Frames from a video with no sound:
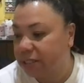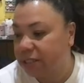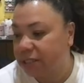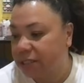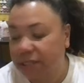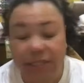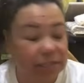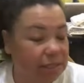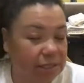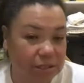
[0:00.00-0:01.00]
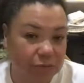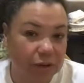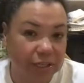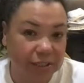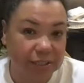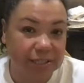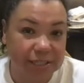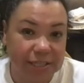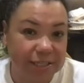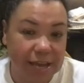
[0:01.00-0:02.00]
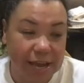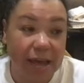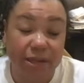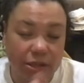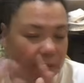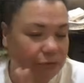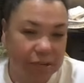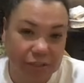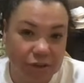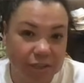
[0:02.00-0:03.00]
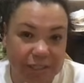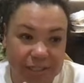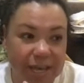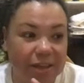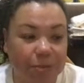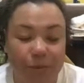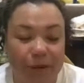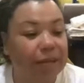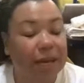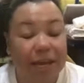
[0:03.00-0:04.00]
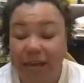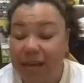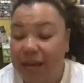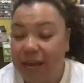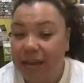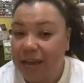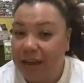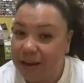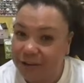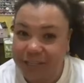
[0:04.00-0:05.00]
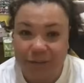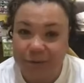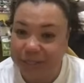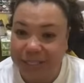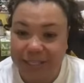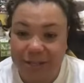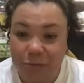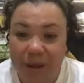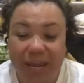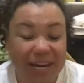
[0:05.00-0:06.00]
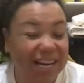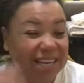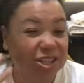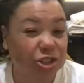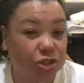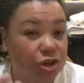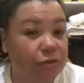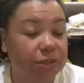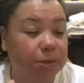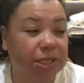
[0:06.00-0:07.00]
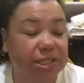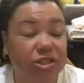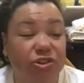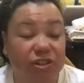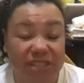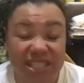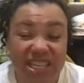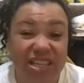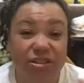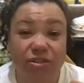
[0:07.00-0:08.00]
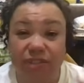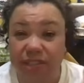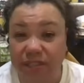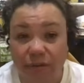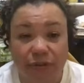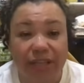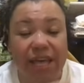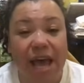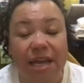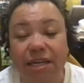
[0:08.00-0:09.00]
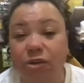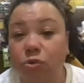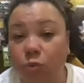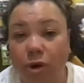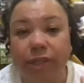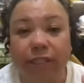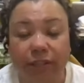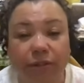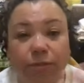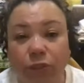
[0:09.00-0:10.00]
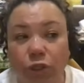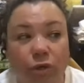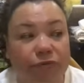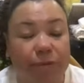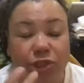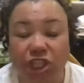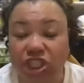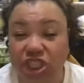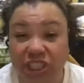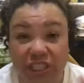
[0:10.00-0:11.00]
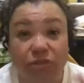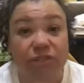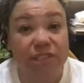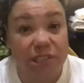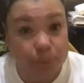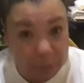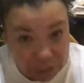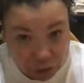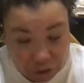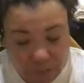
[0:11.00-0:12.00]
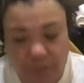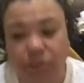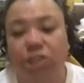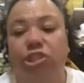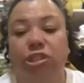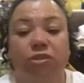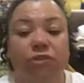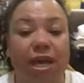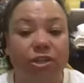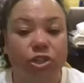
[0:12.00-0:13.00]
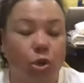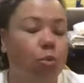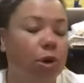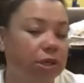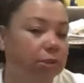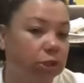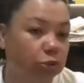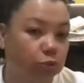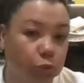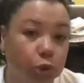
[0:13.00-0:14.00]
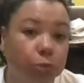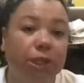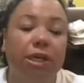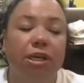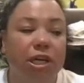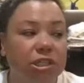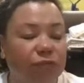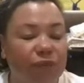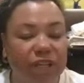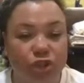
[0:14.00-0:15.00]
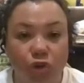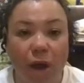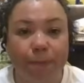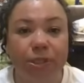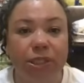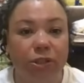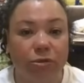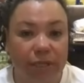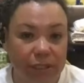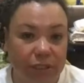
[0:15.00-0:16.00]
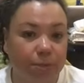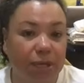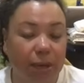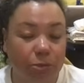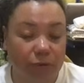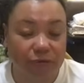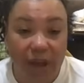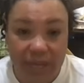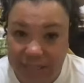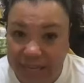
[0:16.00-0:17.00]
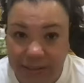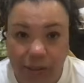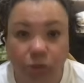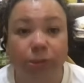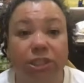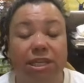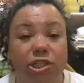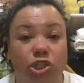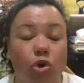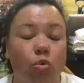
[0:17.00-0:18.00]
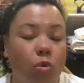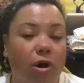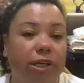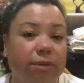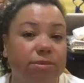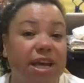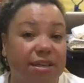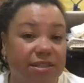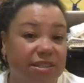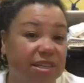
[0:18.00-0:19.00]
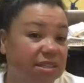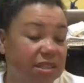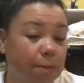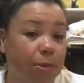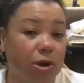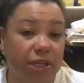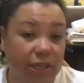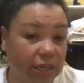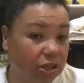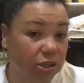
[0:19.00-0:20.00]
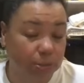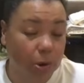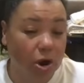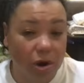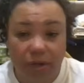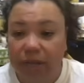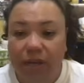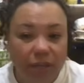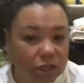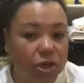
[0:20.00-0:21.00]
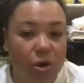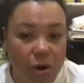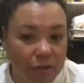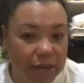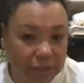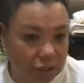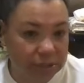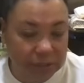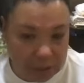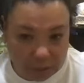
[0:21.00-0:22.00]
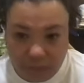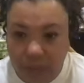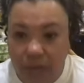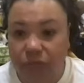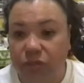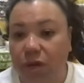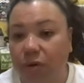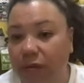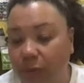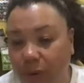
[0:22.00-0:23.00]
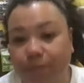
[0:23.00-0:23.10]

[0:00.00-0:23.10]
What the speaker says: just, it's funny. It's like, I love that dog to death, but he always gets in the way. And I get a little nervous because, there's needles and stuff like that. And I don't want him, if I'm changing needles, especially if I'm changing needles, I don't want him in the room, because if I drop a needle, I need to be able to find that needle, because I don't want him to accidentally step on it and get in his paw, all that good stuff, So anyway,